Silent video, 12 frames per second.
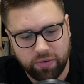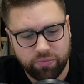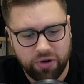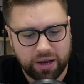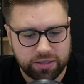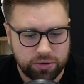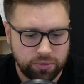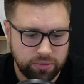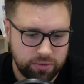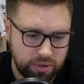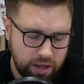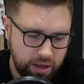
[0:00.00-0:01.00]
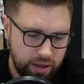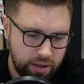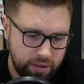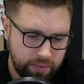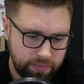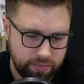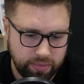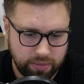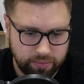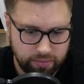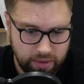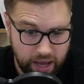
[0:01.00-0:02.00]
practical
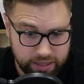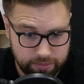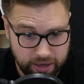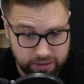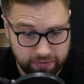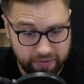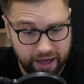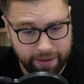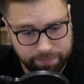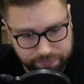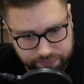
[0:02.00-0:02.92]
aspect of that.